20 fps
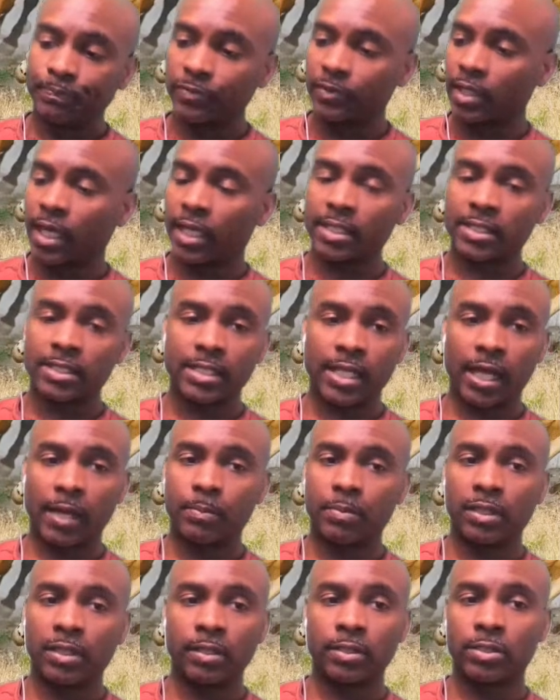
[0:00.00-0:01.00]
Got to stop
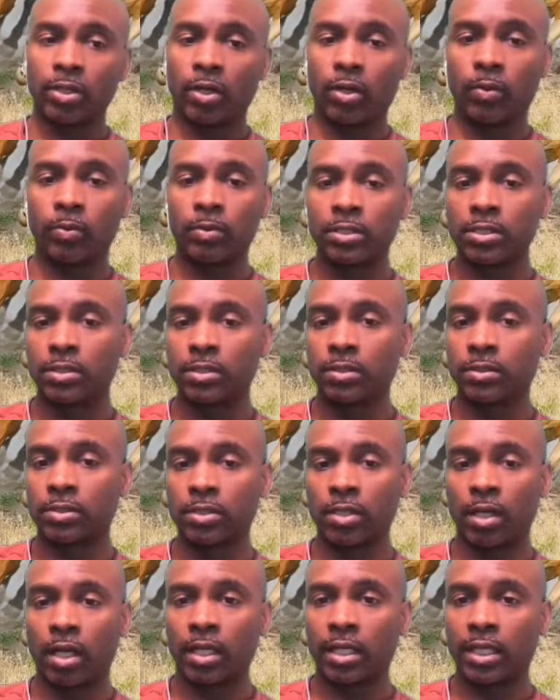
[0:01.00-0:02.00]
being told what to do.
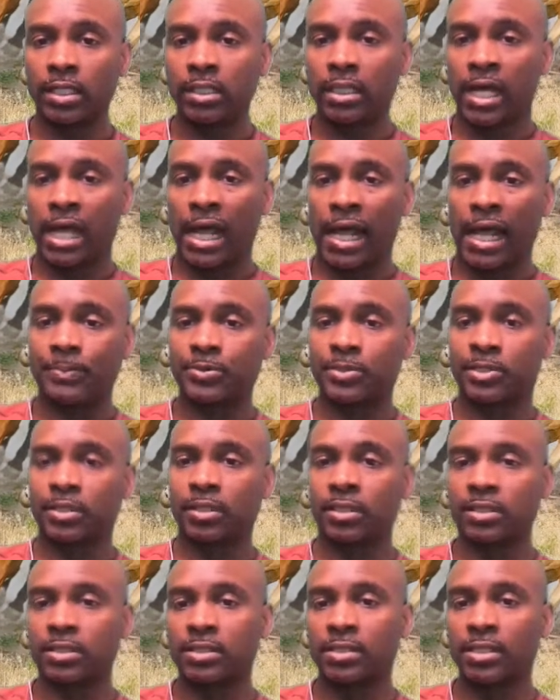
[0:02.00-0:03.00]
Start getting
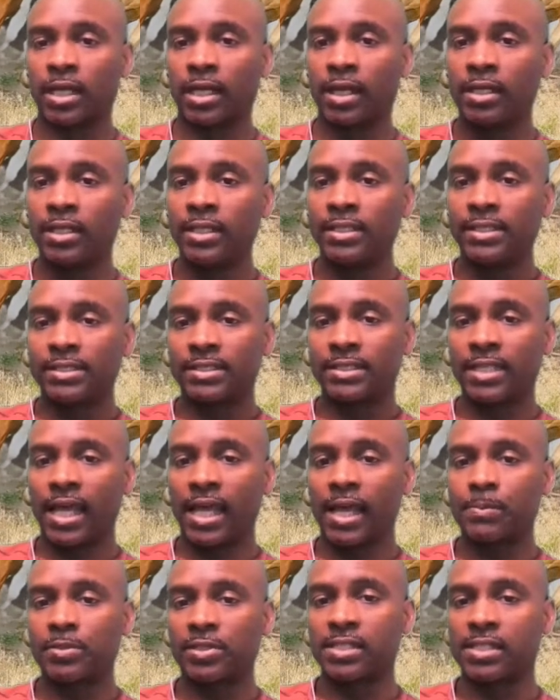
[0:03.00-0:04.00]
obstinate. Stop
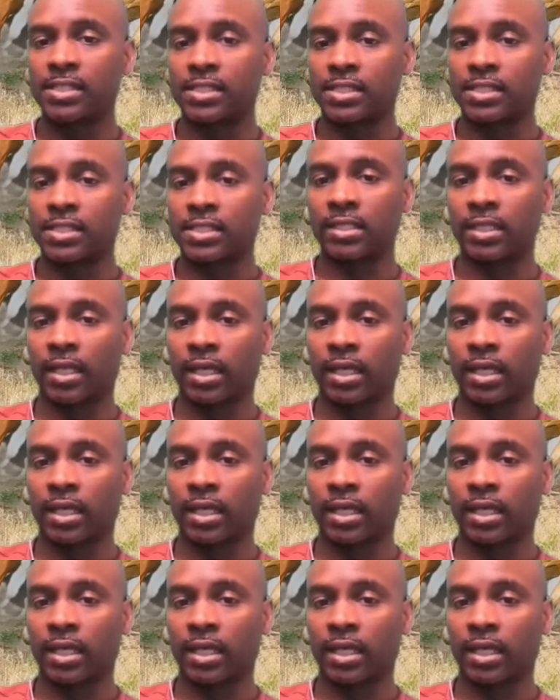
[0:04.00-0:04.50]
consenting to